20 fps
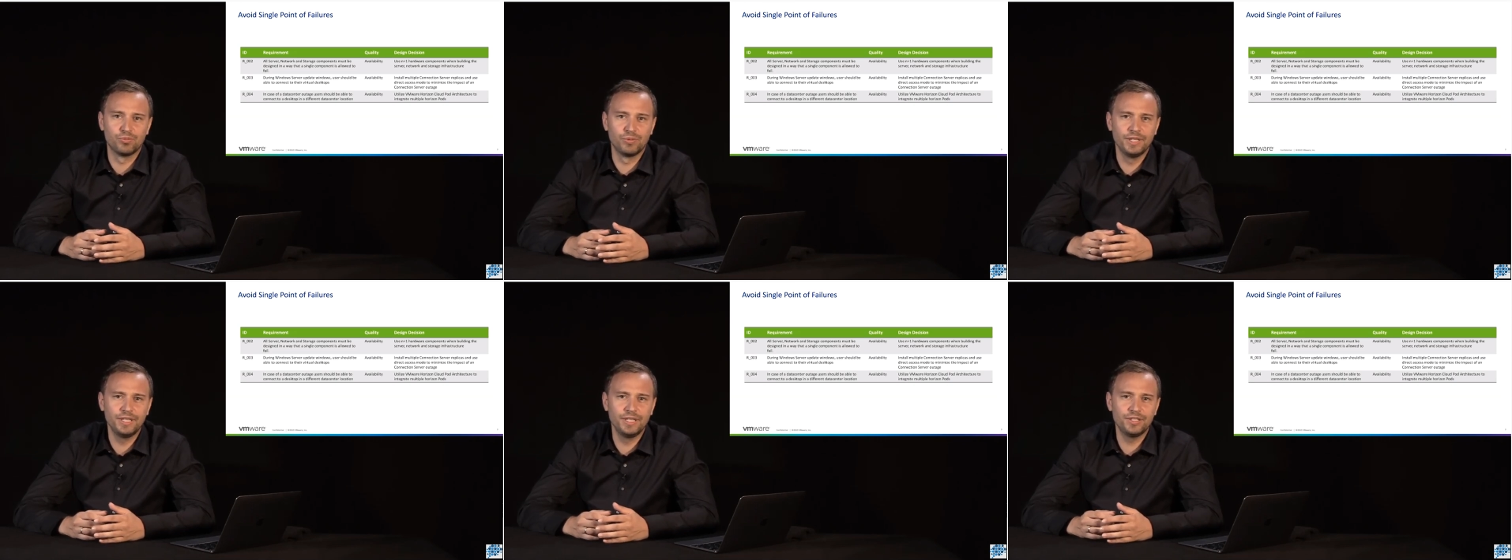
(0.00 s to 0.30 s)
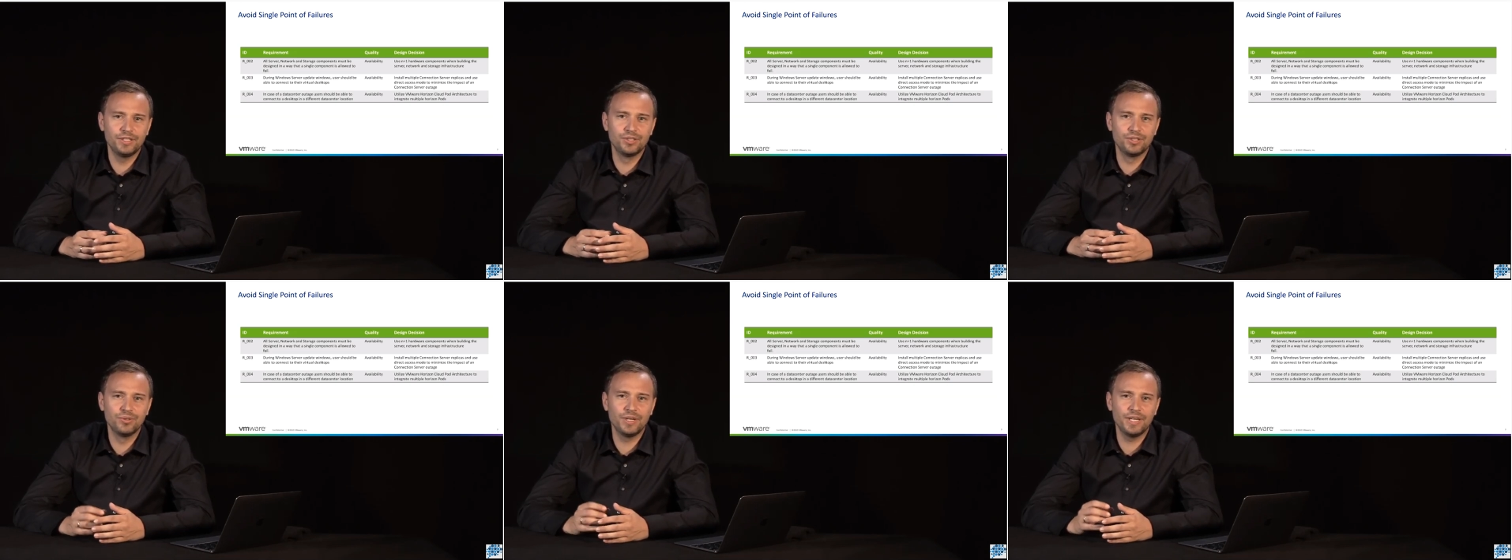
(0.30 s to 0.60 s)
We
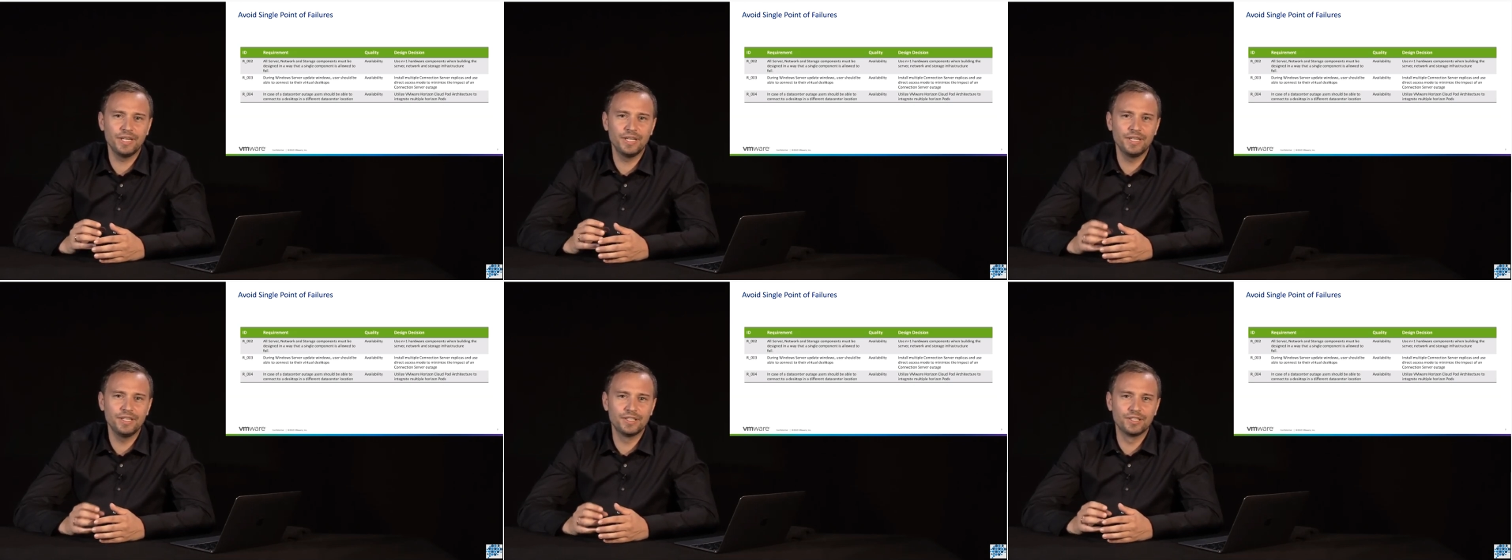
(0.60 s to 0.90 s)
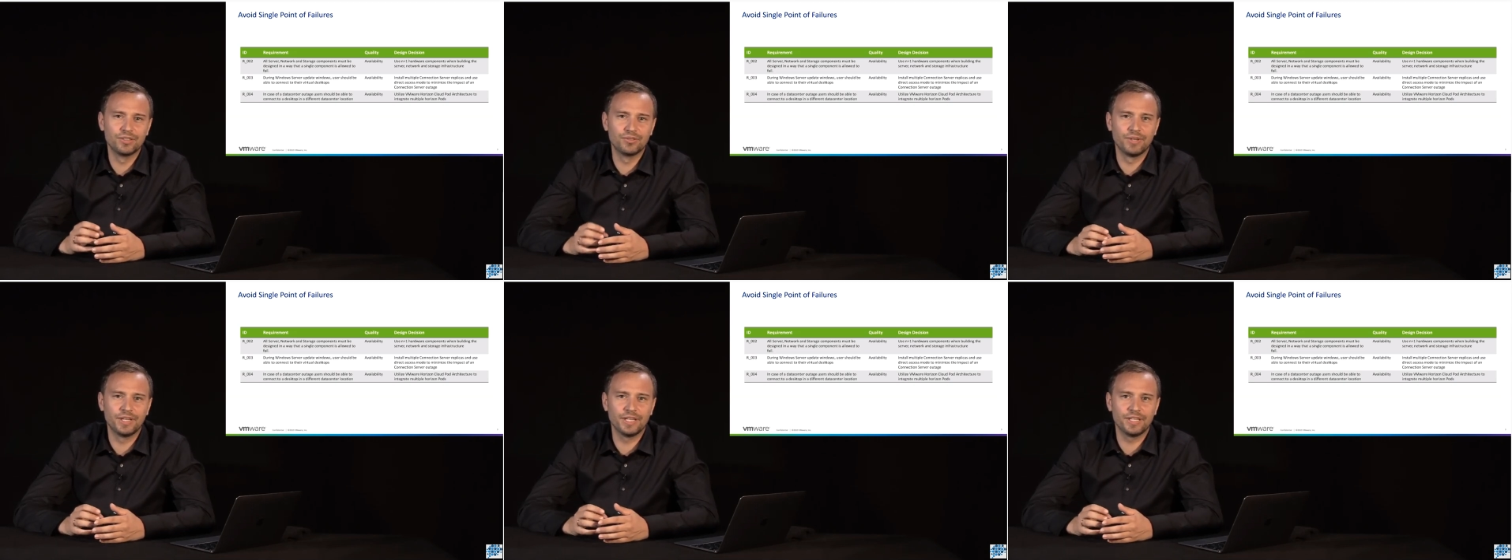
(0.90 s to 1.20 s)
need to
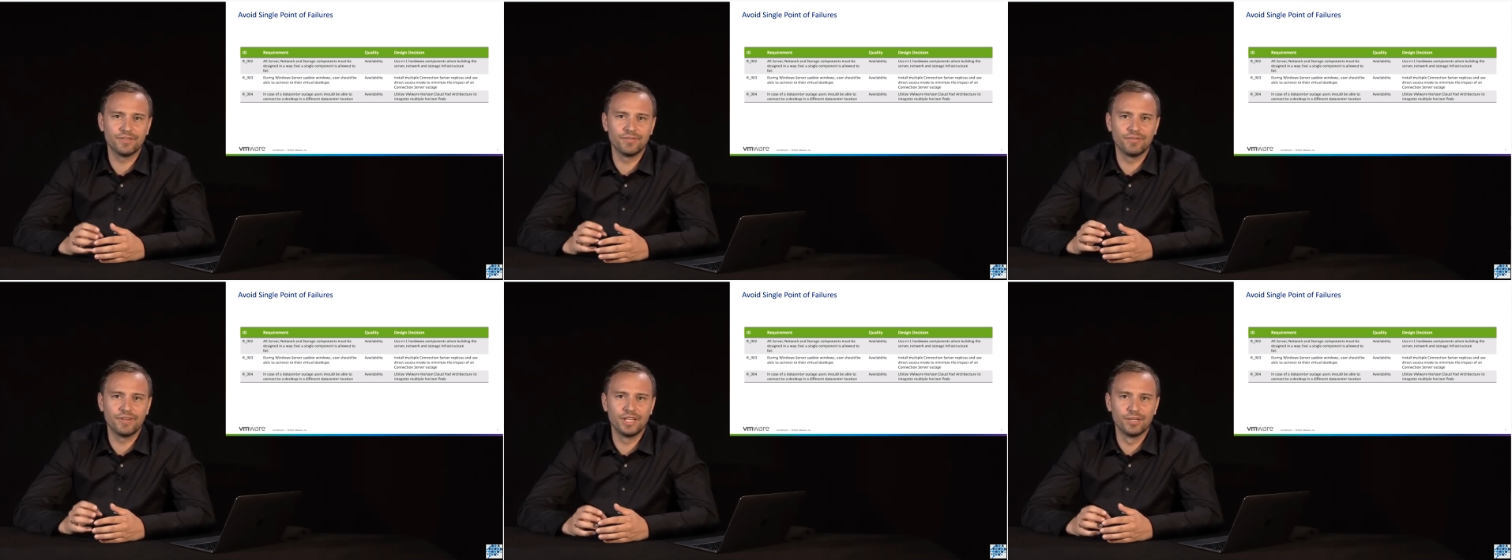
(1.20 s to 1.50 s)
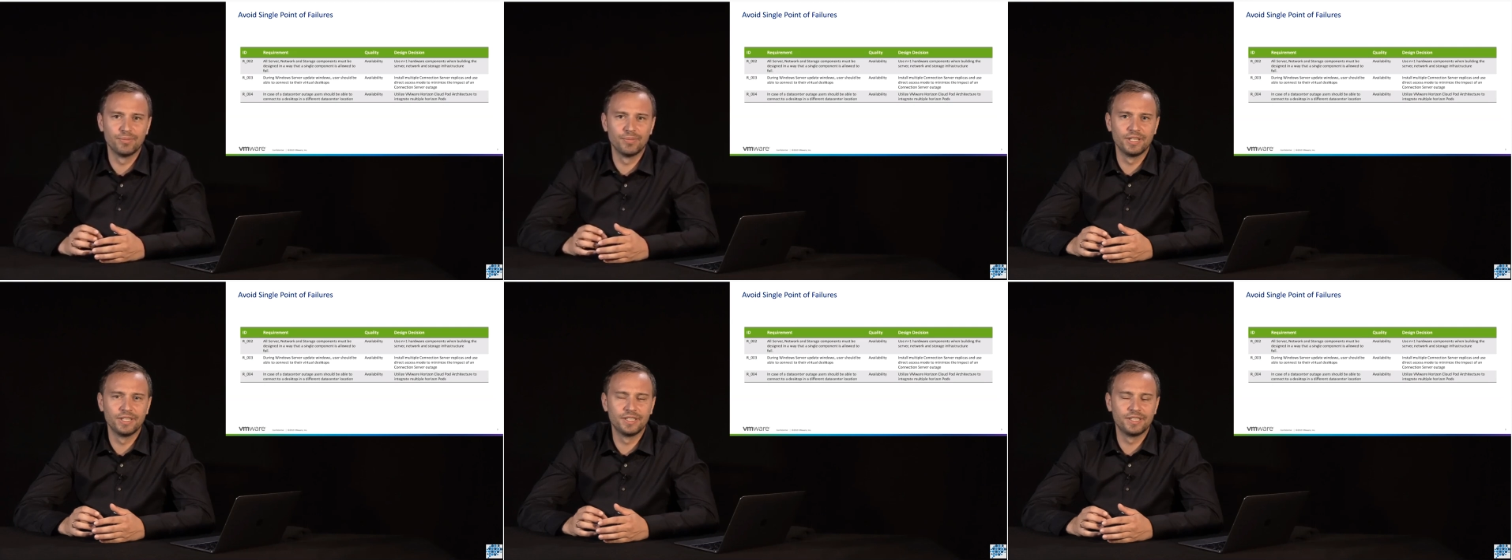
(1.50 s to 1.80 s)
integrate
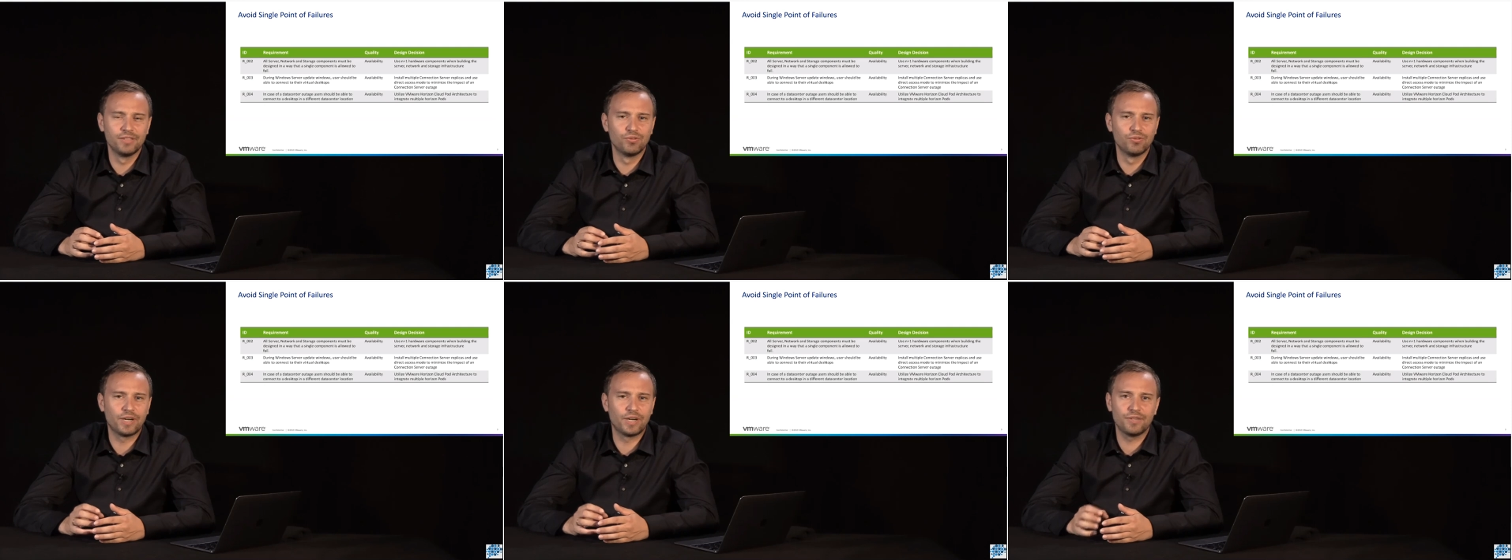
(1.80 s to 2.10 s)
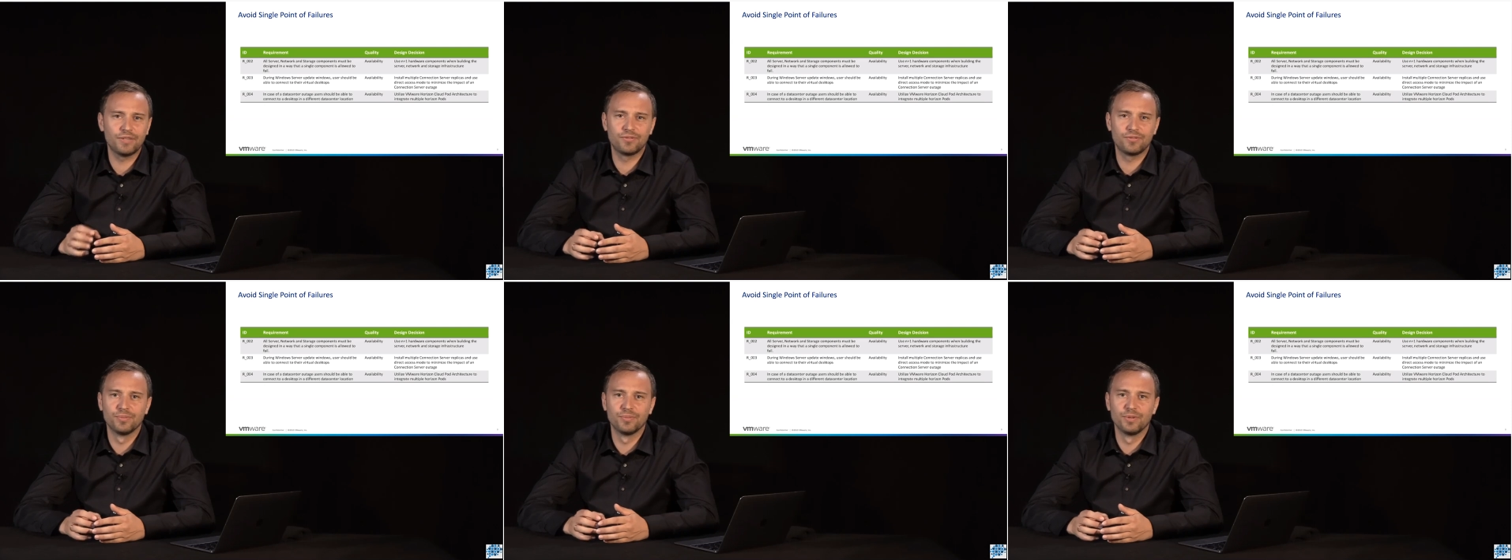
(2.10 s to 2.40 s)
availability
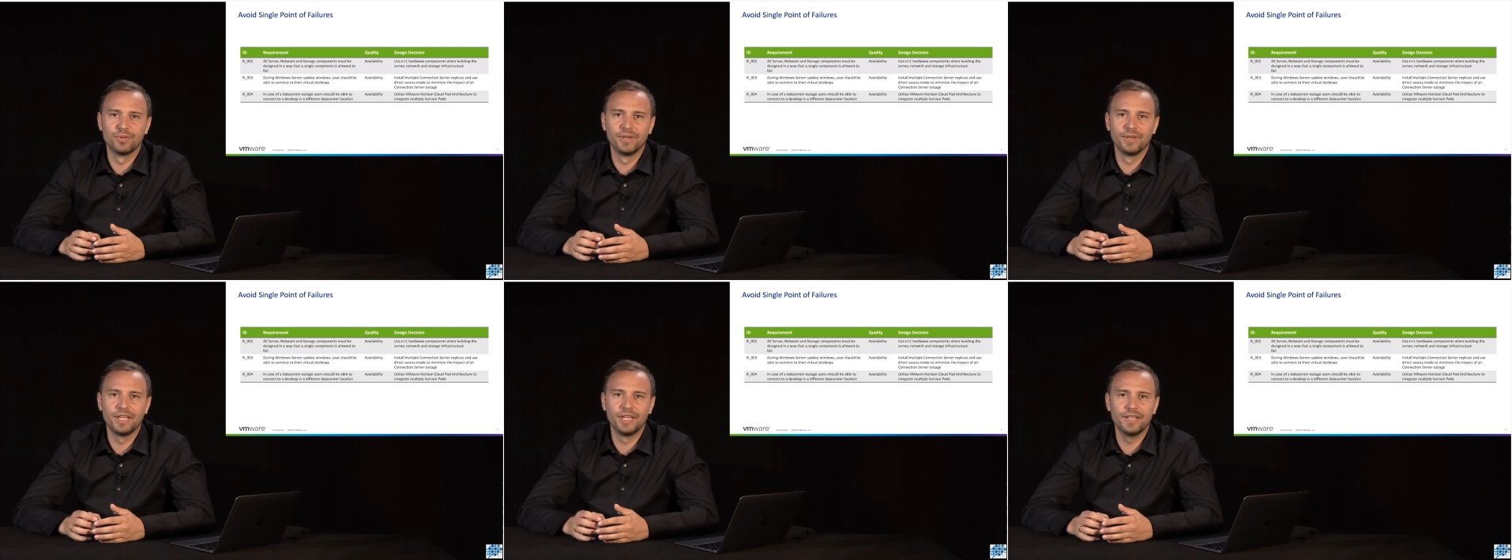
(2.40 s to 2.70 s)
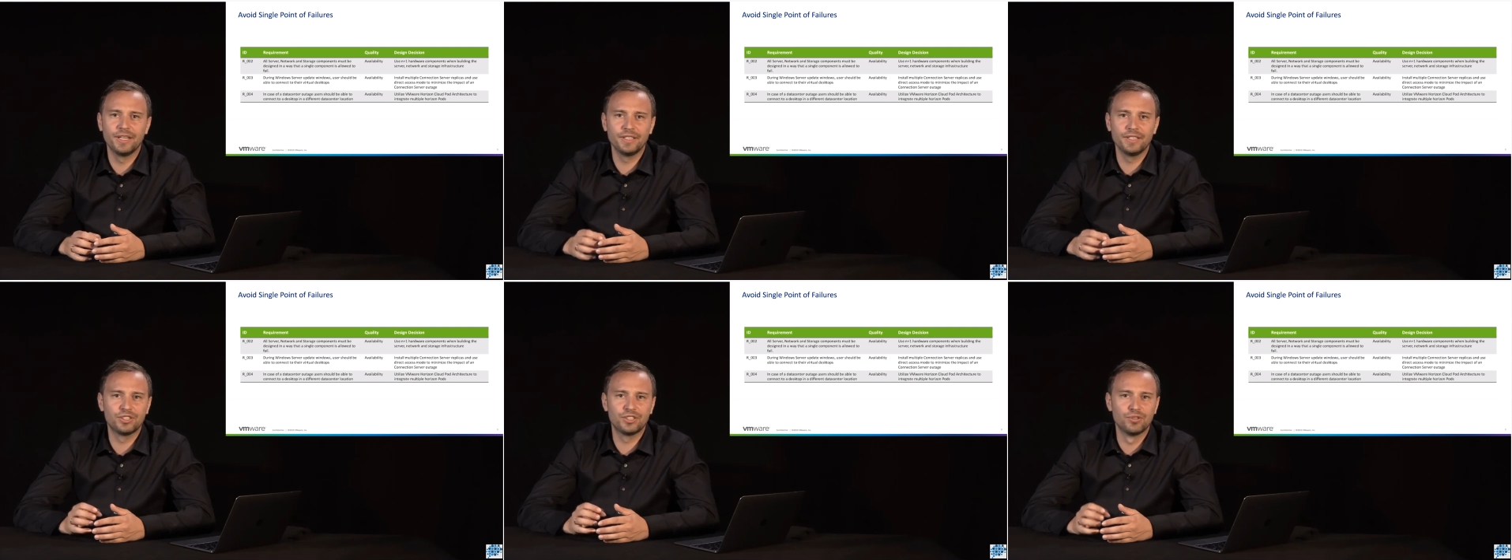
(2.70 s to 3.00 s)
right from the
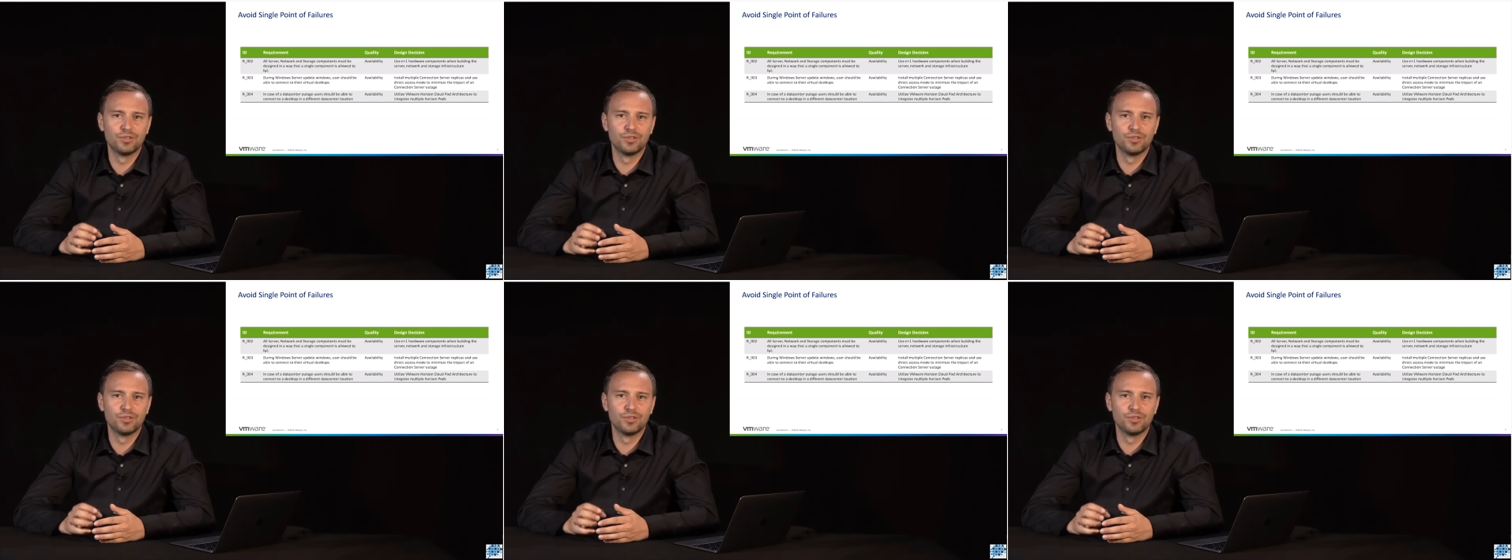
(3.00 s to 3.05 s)
beginning